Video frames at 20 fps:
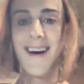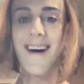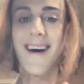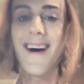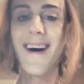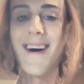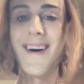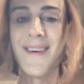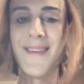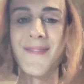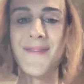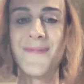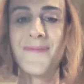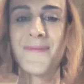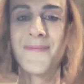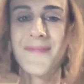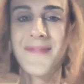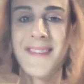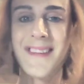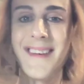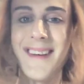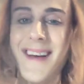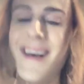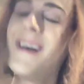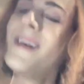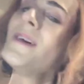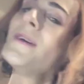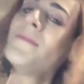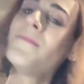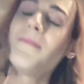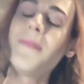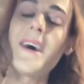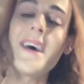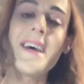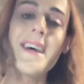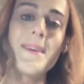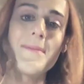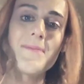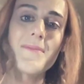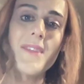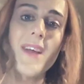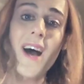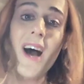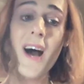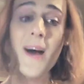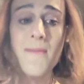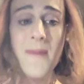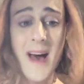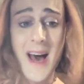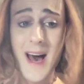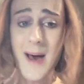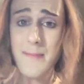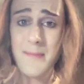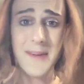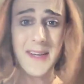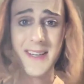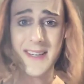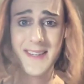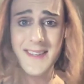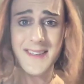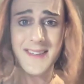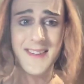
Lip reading: Um, but I'm happy.